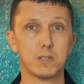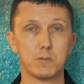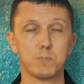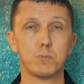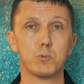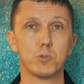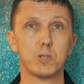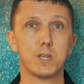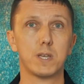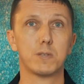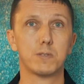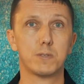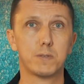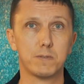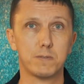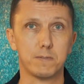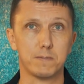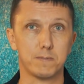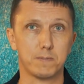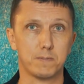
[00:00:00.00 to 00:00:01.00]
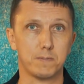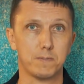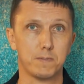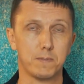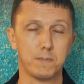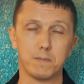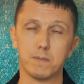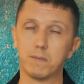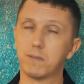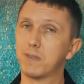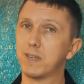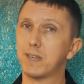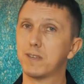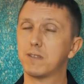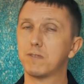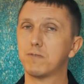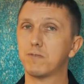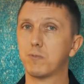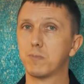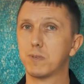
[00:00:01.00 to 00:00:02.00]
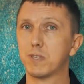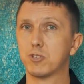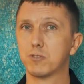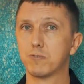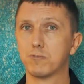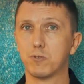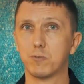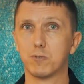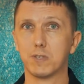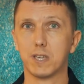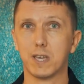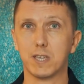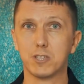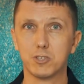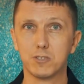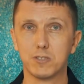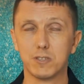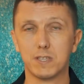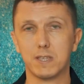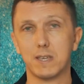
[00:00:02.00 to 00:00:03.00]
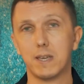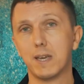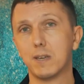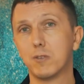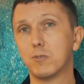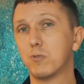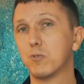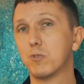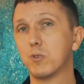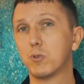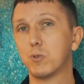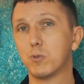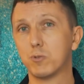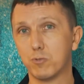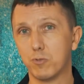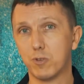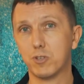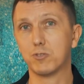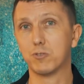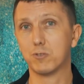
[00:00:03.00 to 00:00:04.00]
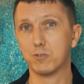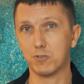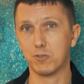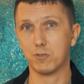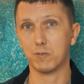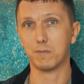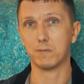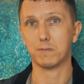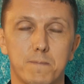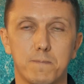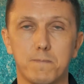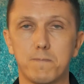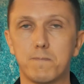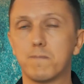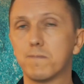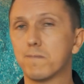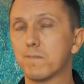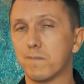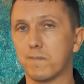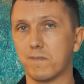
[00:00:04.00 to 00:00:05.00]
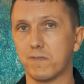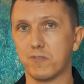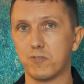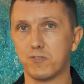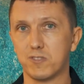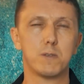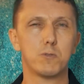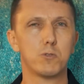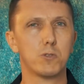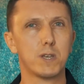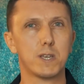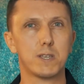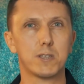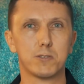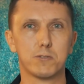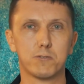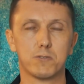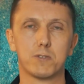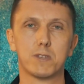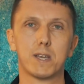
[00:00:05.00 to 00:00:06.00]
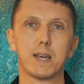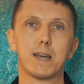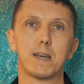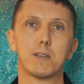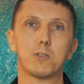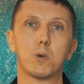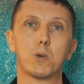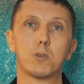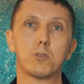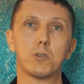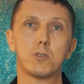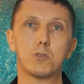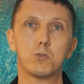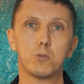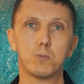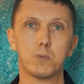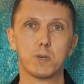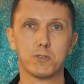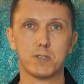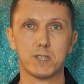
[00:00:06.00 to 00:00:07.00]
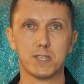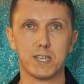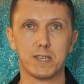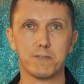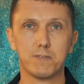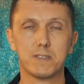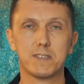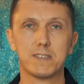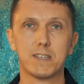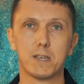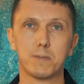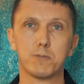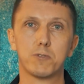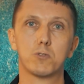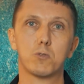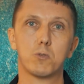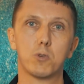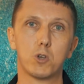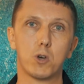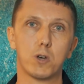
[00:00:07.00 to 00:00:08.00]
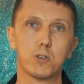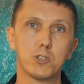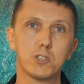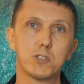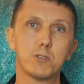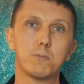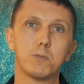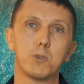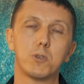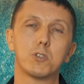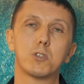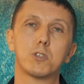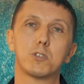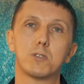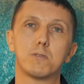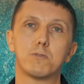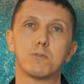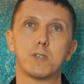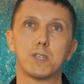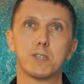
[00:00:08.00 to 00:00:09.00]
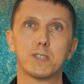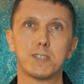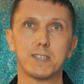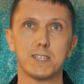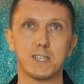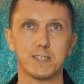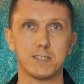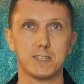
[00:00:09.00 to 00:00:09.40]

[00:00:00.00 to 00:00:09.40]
in Phuket. Get information from the agency and do your own research. To summarize, today I talked to you about 11 steps to a conscious purchase of real estate